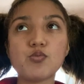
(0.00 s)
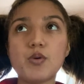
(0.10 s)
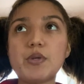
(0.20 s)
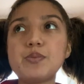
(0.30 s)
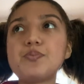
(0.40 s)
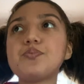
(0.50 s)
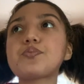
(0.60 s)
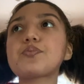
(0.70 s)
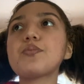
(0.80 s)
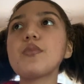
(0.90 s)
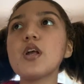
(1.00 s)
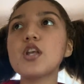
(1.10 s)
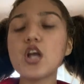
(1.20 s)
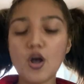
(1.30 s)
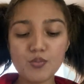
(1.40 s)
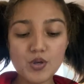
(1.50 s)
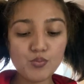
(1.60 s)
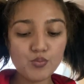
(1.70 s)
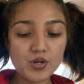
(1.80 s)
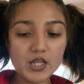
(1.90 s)
women, y'all, we
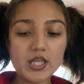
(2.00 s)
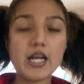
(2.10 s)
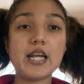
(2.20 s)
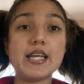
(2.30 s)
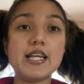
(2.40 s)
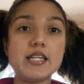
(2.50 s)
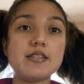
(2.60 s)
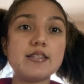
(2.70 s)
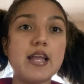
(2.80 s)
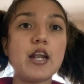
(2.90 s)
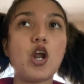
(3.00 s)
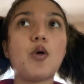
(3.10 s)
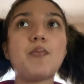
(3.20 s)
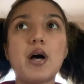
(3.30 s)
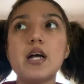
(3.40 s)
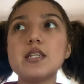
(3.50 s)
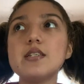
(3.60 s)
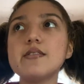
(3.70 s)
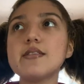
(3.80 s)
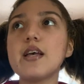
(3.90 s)
really got to understand our
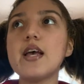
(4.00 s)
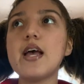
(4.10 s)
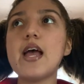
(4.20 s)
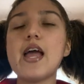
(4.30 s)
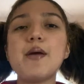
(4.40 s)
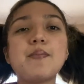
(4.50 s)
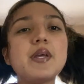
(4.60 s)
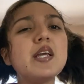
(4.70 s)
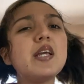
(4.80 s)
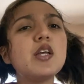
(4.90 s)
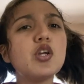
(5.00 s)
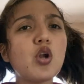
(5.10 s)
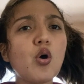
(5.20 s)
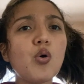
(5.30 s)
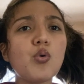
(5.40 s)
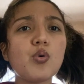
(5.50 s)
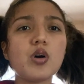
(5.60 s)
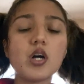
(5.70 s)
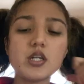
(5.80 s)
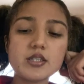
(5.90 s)
bodies and be, you know,
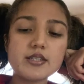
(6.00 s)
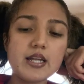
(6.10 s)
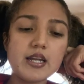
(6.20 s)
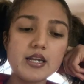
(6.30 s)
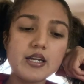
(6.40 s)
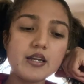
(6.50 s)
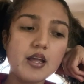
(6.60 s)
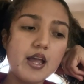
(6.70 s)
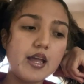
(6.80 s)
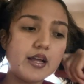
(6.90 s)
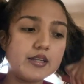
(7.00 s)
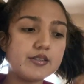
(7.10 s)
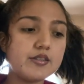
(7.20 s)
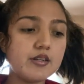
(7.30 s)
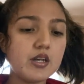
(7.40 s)
understanding and